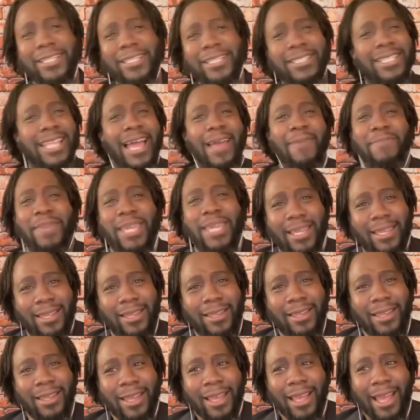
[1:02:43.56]
not
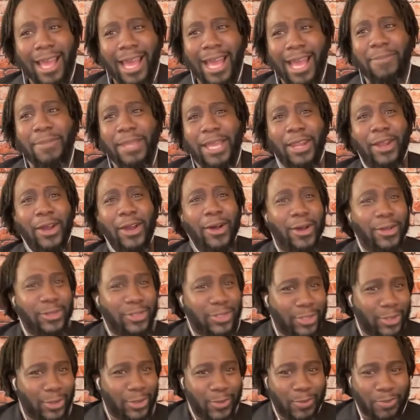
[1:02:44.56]
mean I'm not
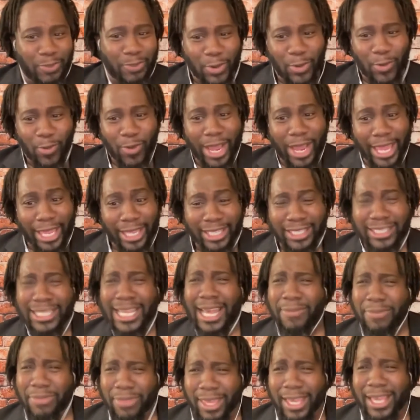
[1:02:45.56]
also pro-white, because
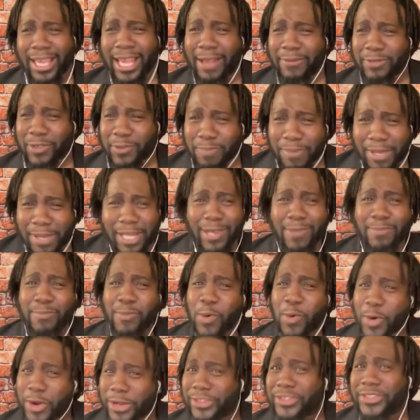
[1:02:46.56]
I think I'm spending
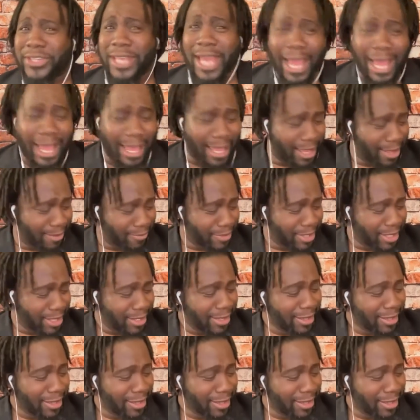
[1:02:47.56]
more time